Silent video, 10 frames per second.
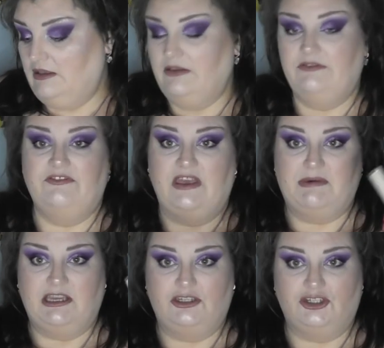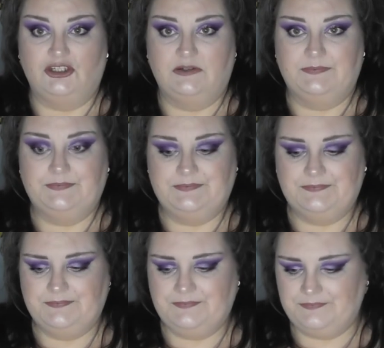Fair Beige.
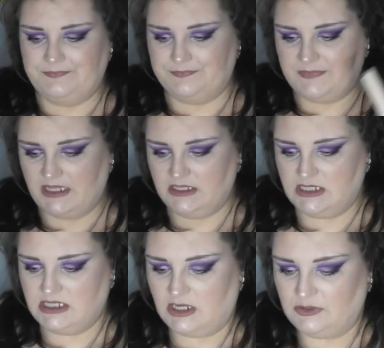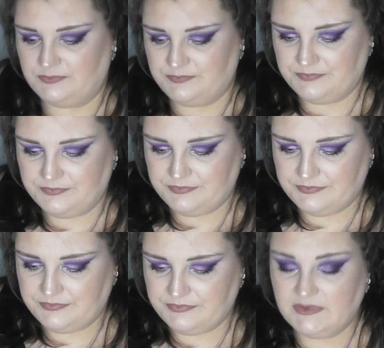So,
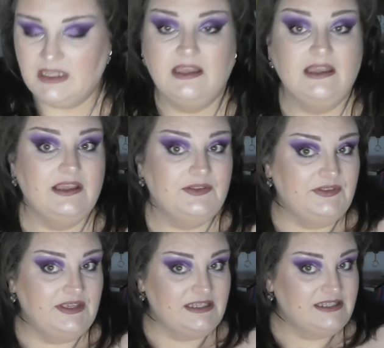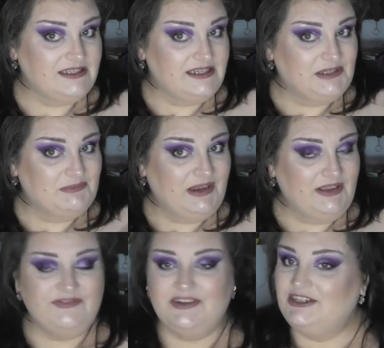this is my
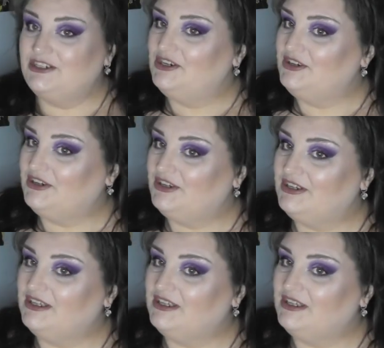finished look